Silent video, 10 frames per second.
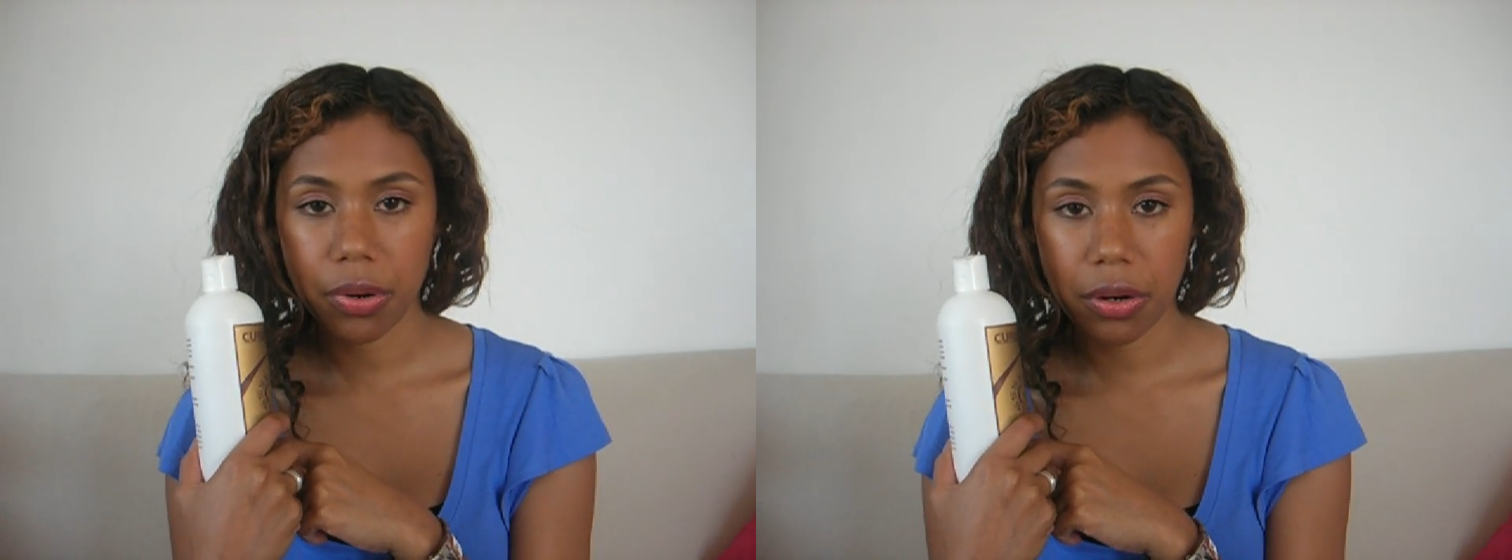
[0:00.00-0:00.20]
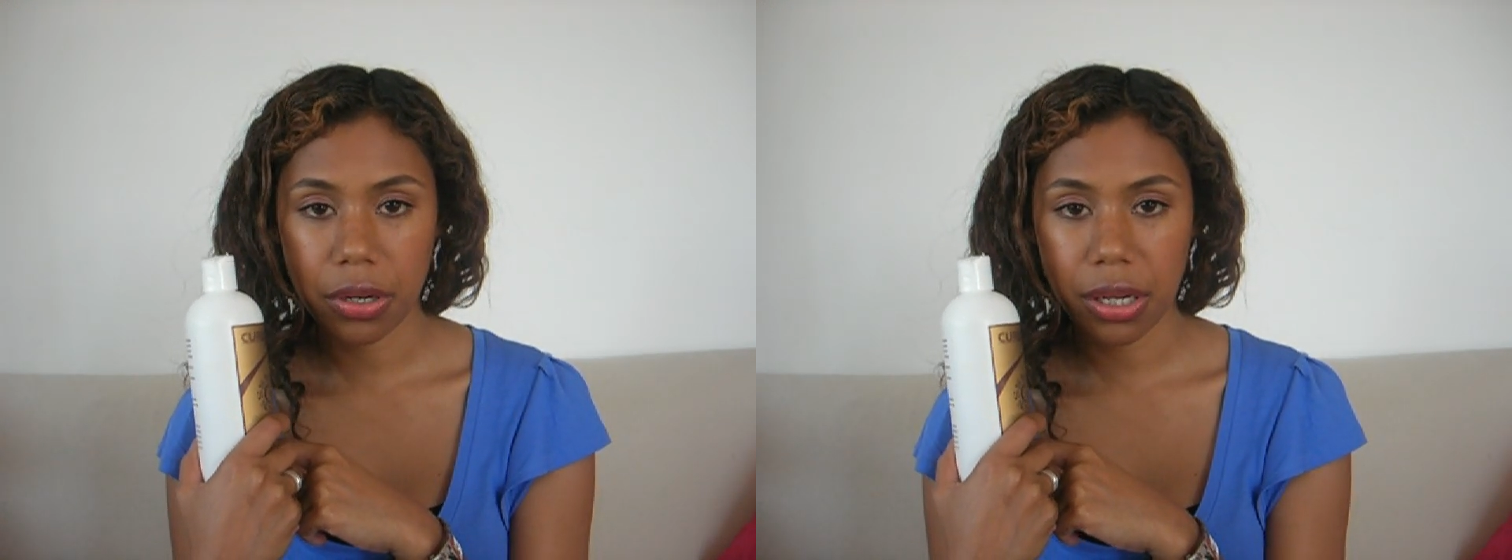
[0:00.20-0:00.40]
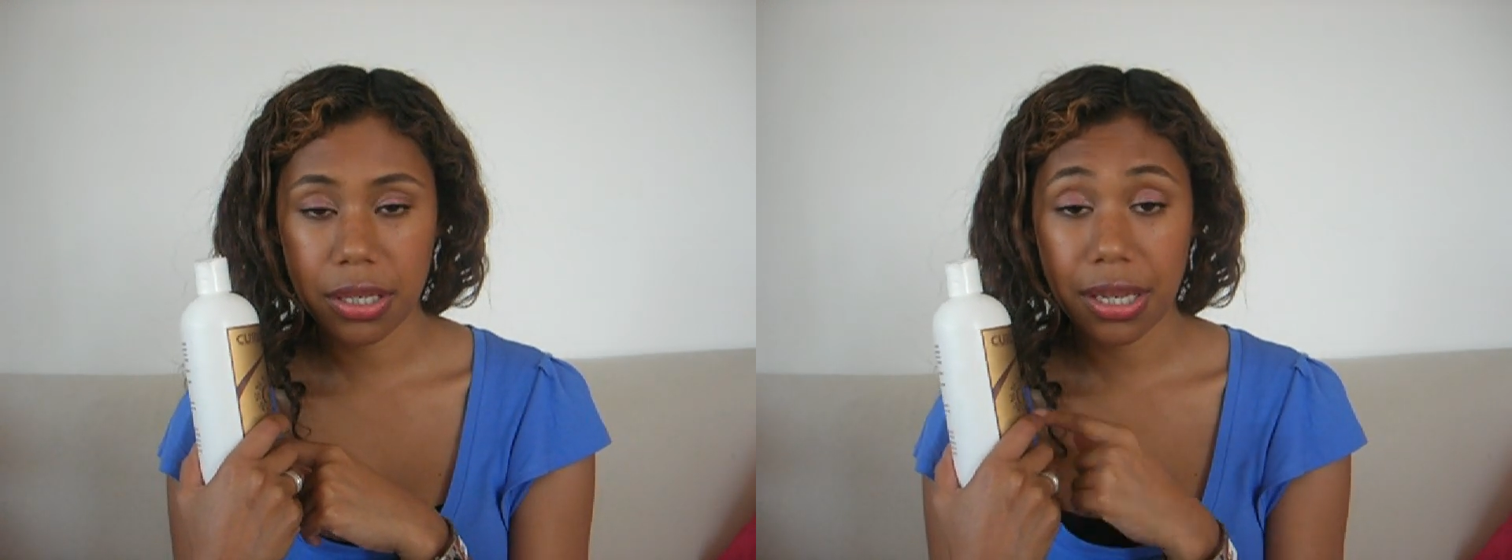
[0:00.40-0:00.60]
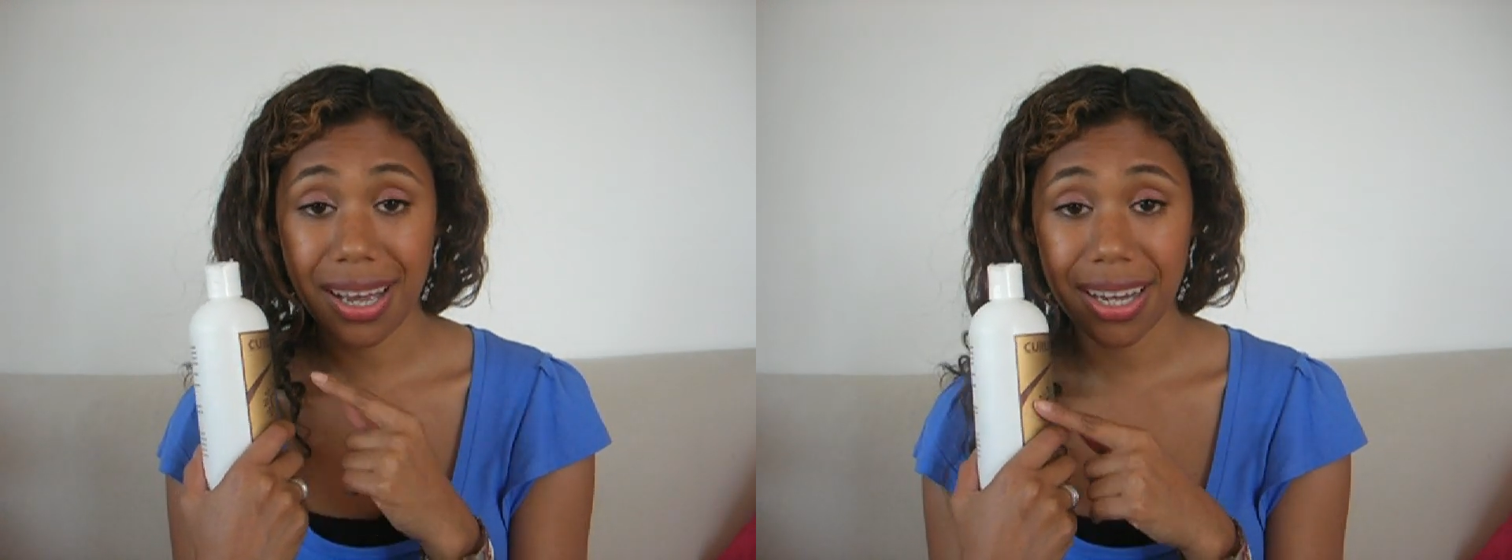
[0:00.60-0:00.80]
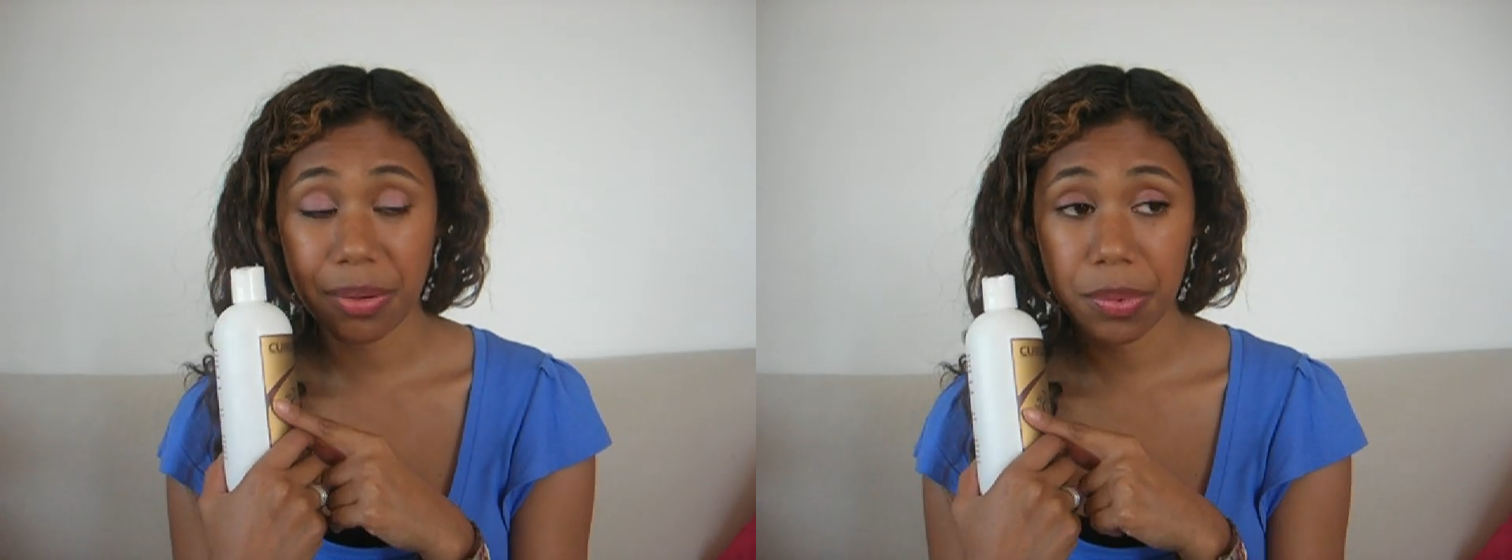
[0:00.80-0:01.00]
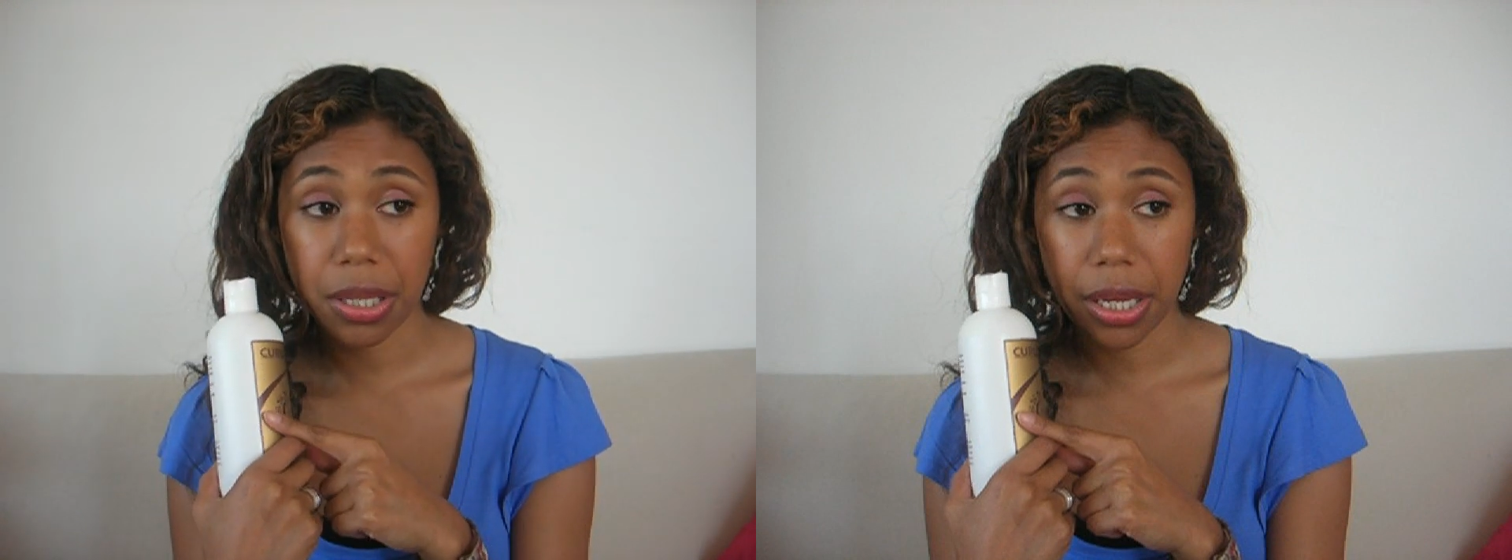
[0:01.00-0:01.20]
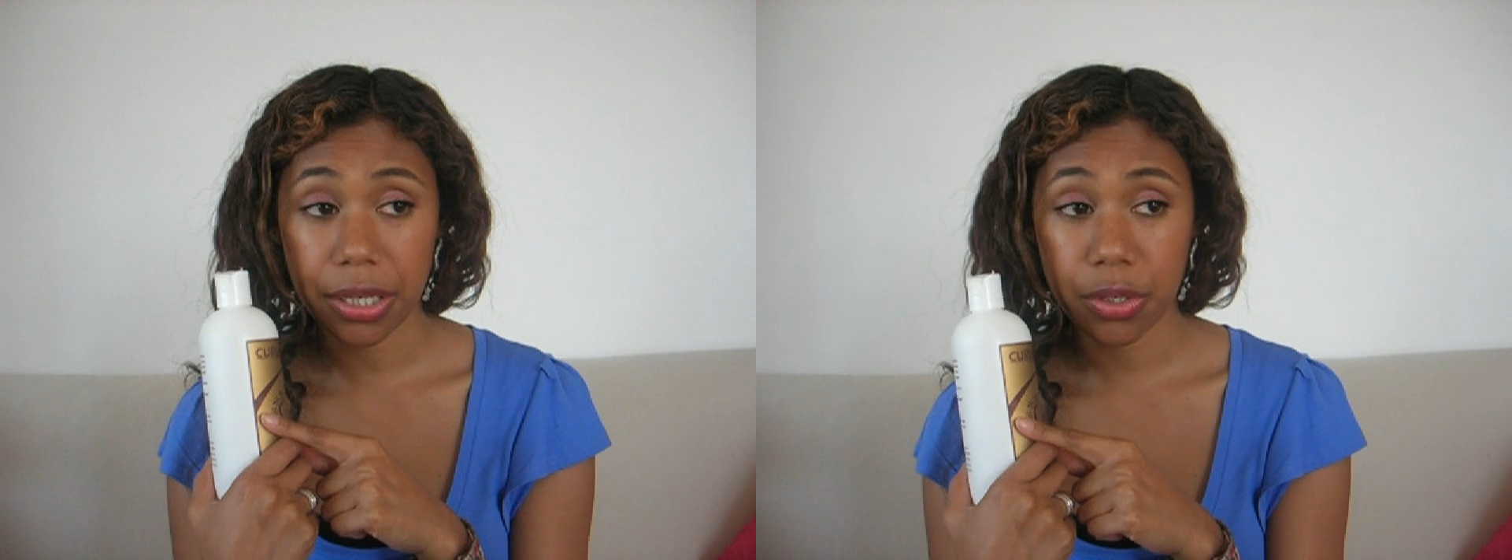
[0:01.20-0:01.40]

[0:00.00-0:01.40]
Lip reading: products, I apply